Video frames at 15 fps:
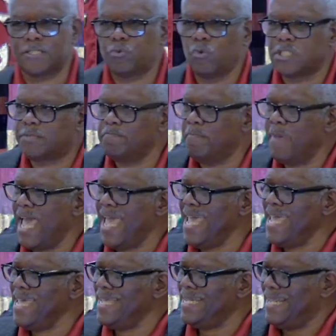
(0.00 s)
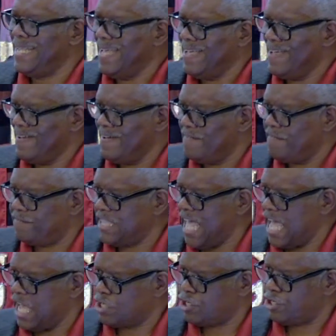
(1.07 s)
was made
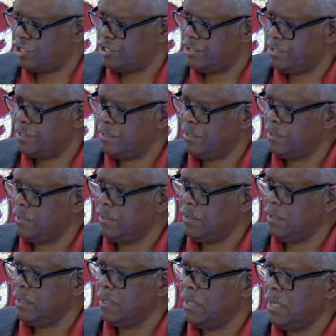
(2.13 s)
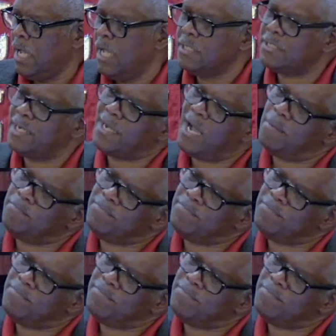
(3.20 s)
flesh to come